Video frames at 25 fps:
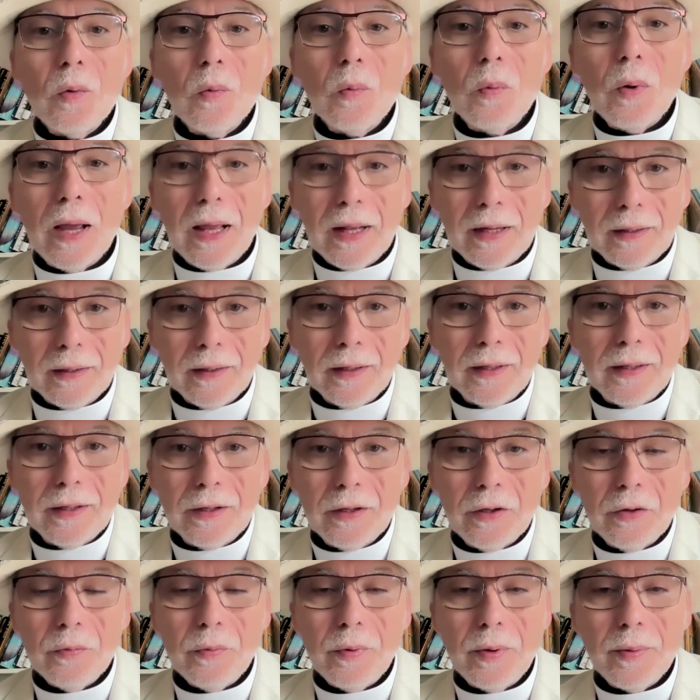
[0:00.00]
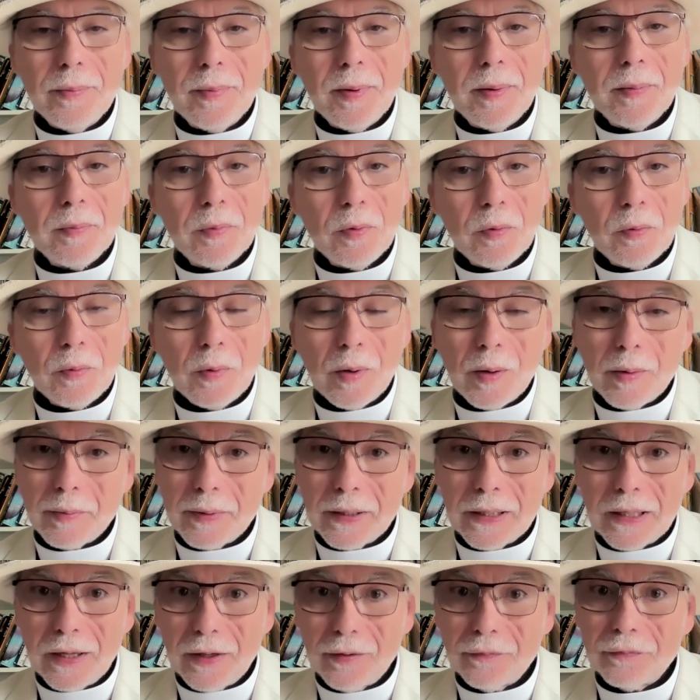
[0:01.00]
Well, you remember where
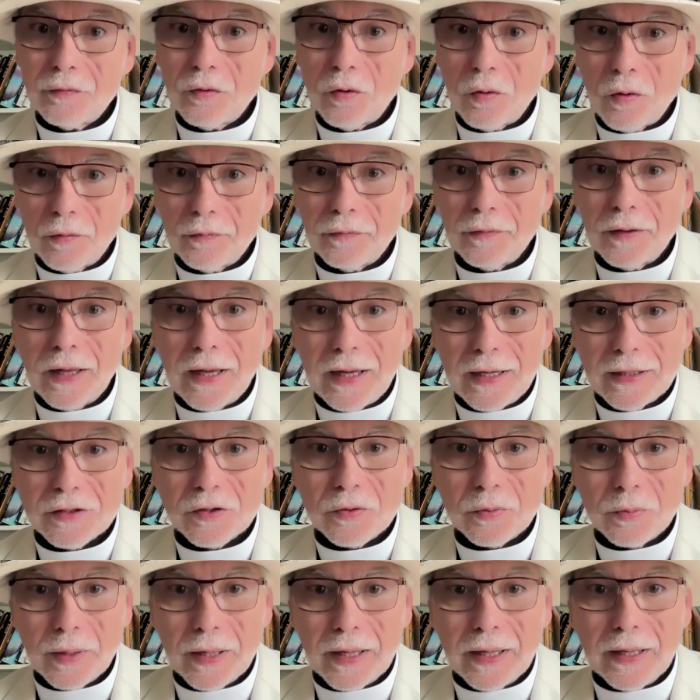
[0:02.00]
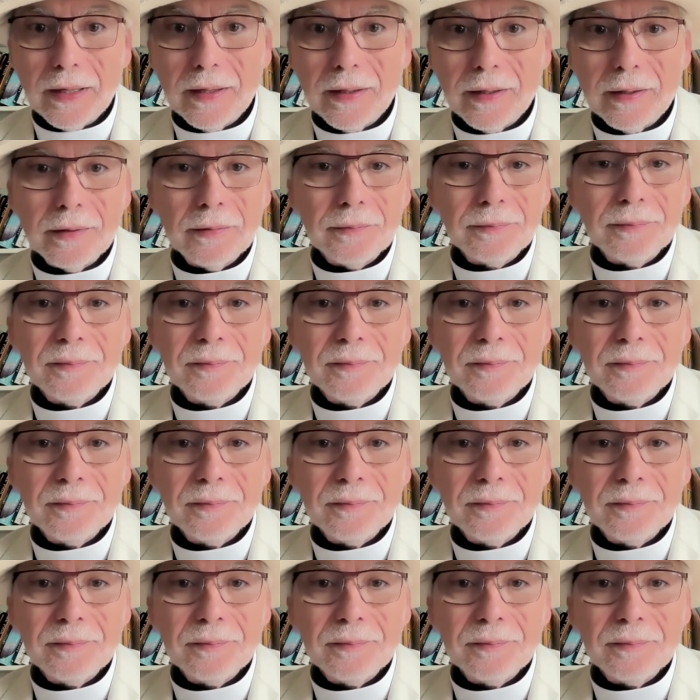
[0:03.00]
we left off last week.